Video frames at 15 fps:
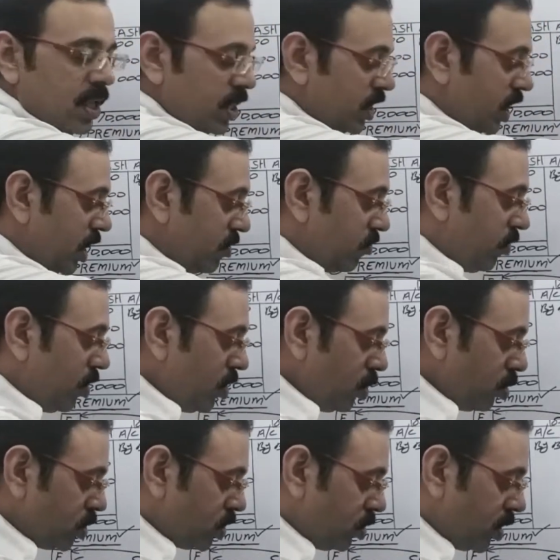Therefore,
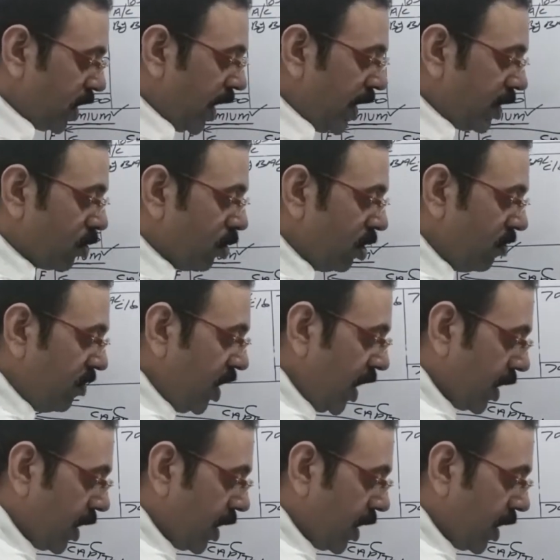you should write goodwill